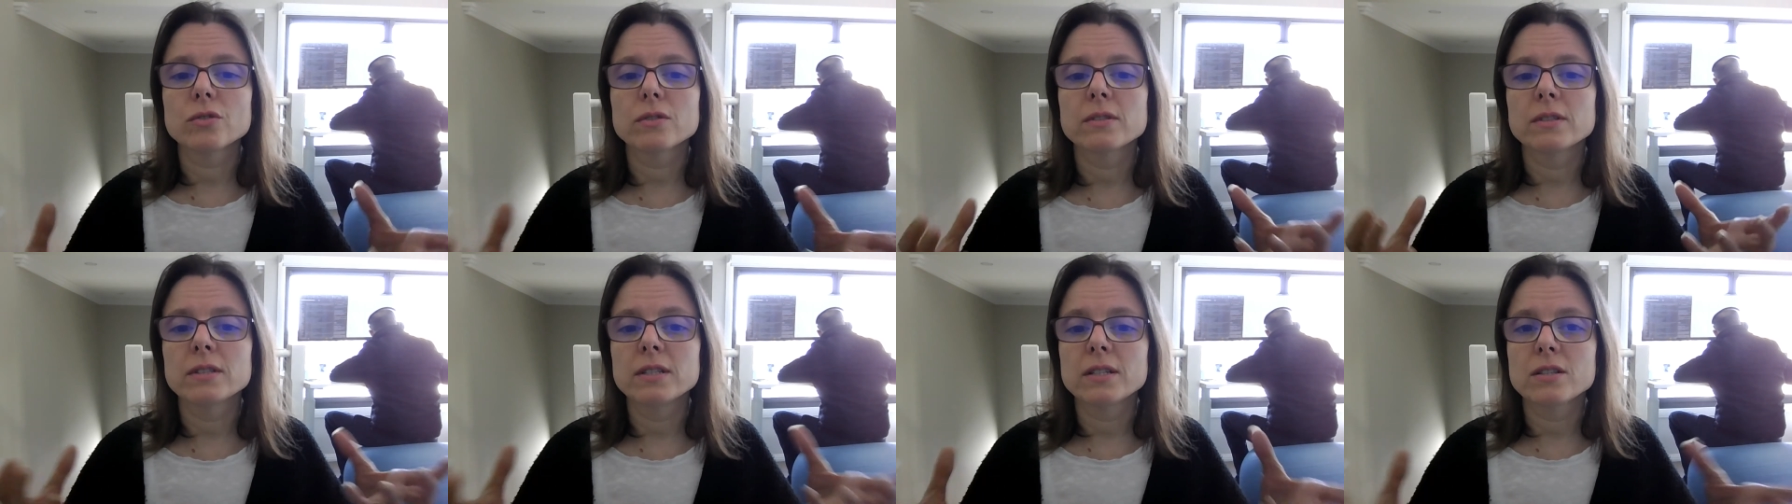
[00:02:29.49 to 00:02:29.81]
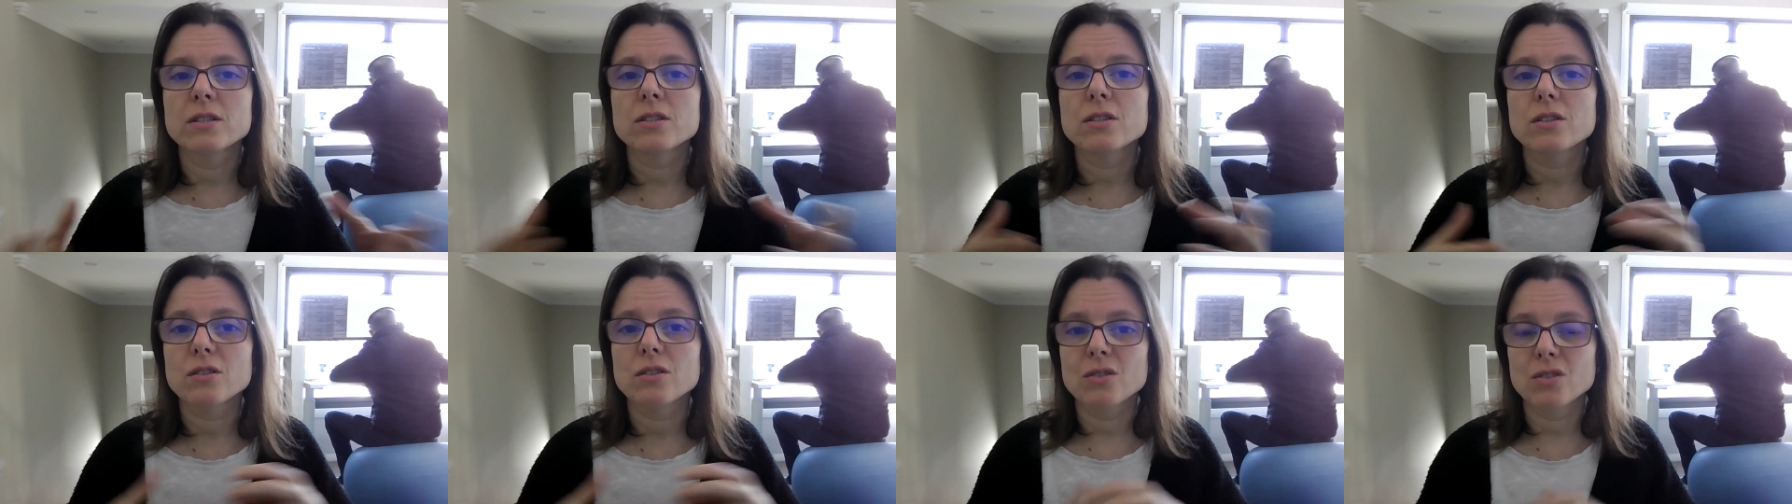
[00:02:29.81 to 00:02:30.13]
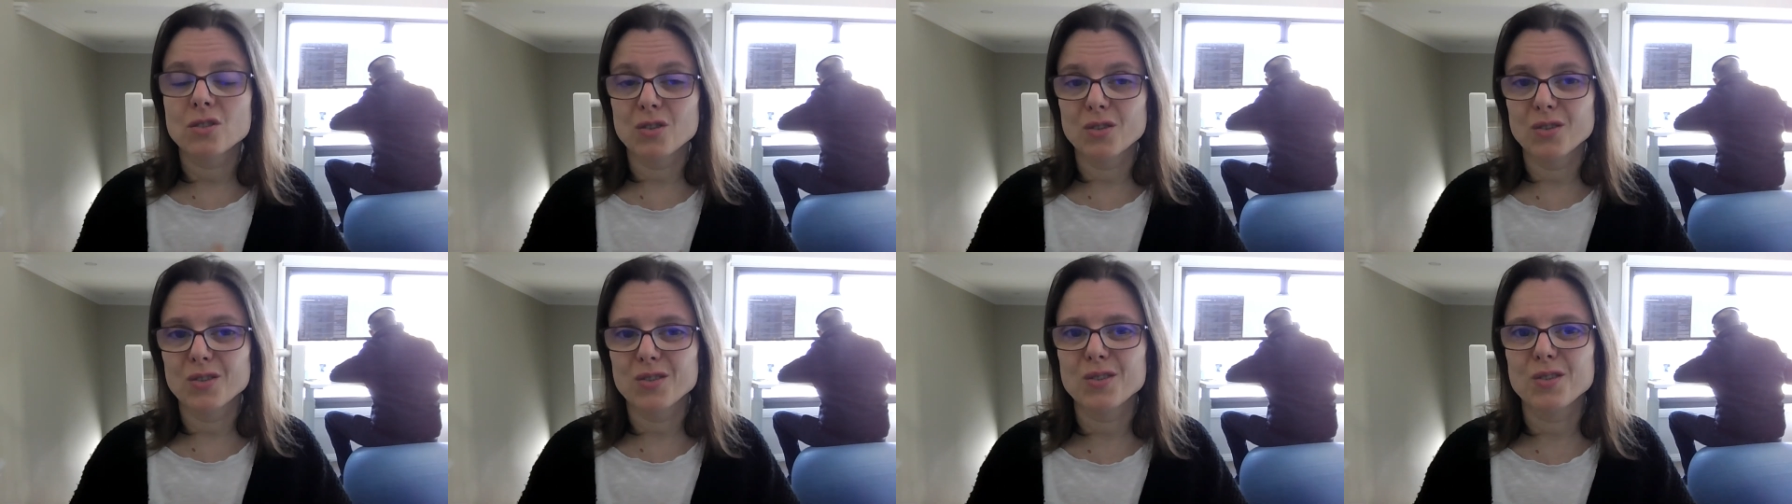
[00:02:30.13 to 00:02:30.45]
these
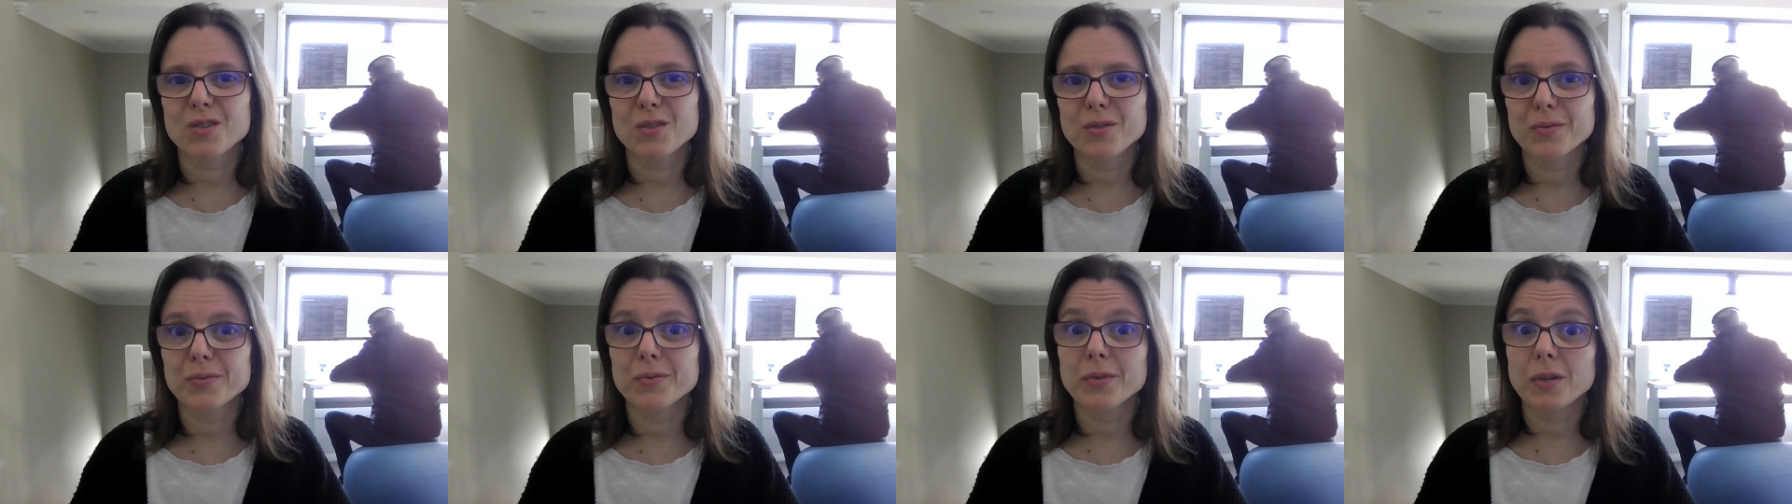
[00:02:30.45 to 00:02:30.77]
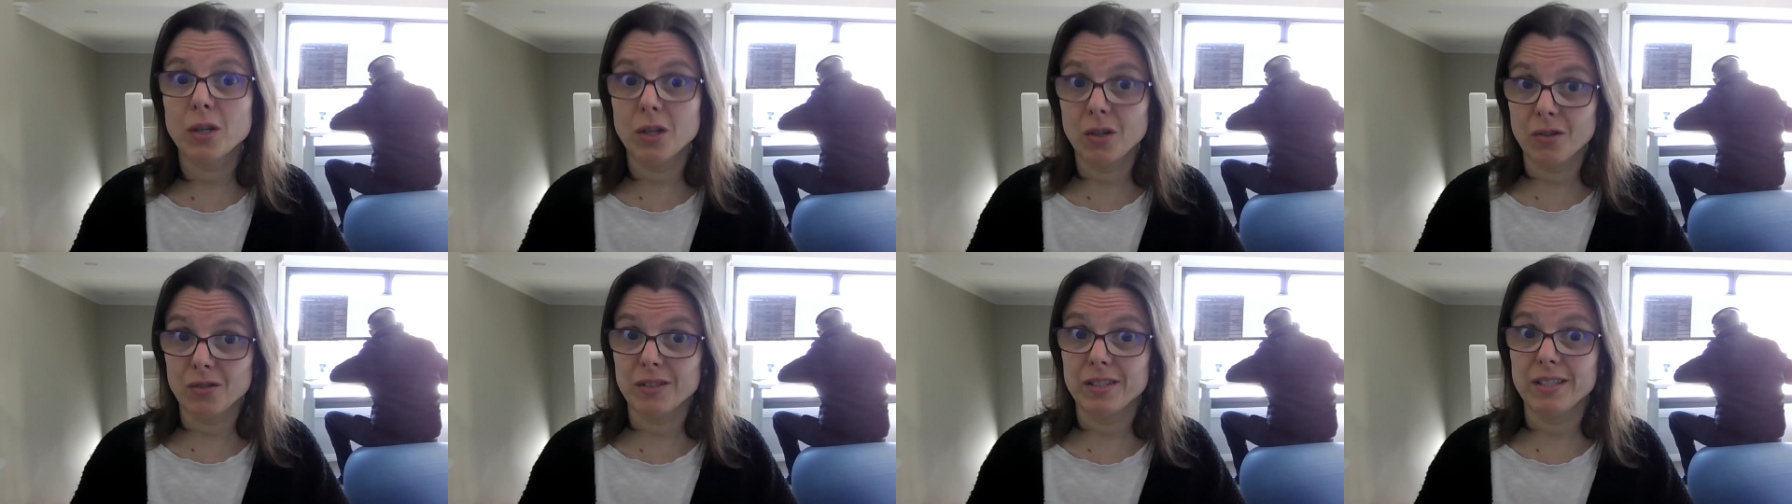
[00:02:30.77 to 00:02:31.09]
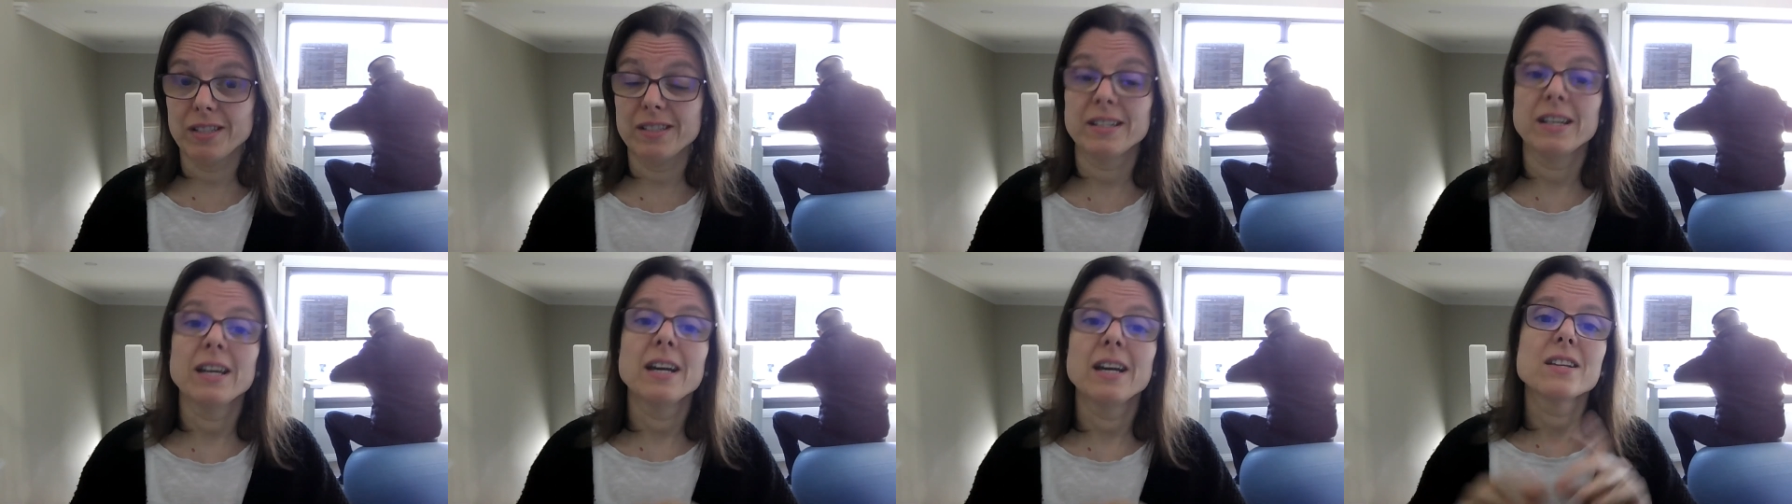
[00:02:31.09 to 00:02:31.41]
sorts of
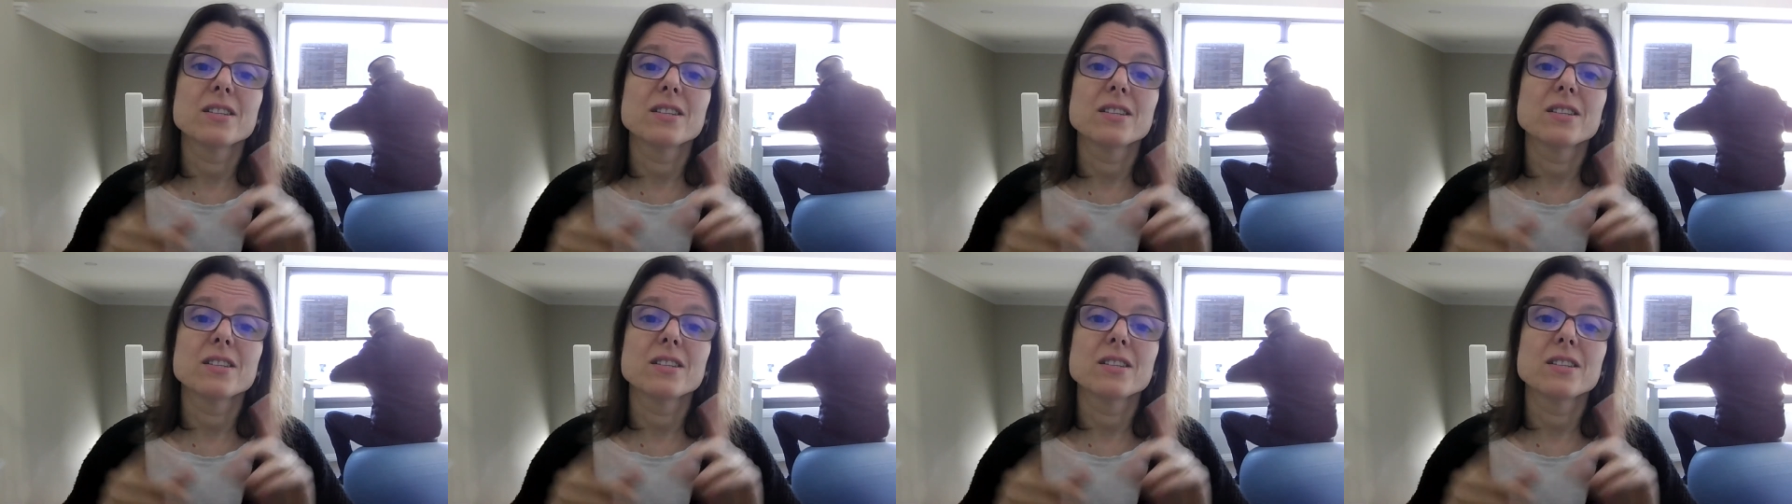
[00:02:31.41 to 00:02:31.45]
content.